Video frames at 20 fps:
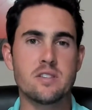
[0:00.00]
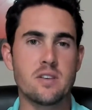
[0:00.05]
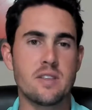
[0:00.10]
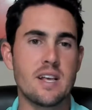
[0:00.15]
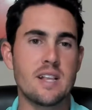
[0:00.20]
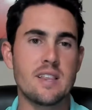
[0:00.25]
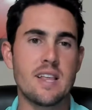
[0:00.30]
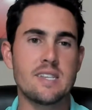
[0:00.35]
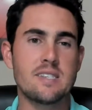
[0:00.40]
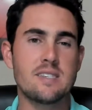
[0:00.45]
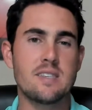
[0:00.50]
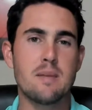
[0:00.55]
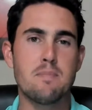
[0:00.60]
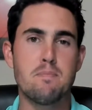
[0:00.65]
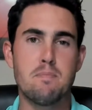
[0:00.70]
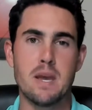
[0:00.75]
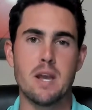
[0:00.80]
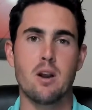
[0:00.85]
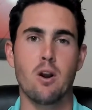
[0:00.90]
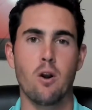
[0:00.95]
So that's the
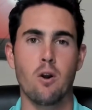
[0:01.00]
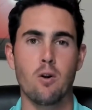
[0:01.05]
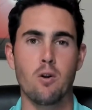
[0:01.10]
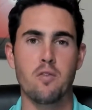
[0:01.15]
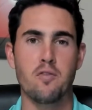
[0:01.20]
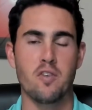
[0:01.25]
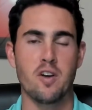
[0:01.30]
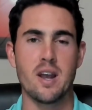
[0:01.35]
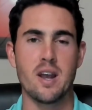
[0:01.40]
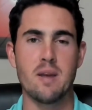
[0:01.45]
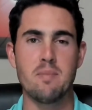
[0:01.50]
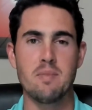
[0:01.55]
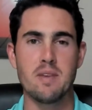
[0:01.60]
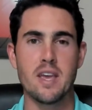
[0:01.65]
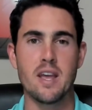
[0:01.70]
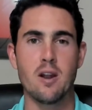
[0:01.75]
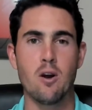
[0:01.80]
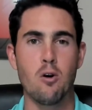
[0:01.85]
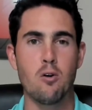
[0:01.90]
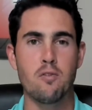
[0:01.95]
big hurdle for him to
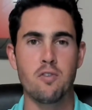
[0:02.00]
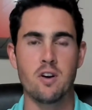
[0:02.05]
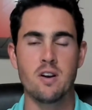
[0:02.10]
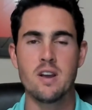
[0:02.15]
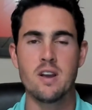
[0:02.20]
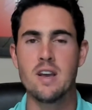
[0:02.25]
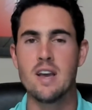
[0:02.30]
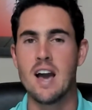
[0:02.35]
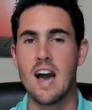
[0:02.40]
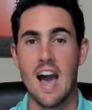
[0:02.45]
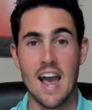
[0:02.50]
get over.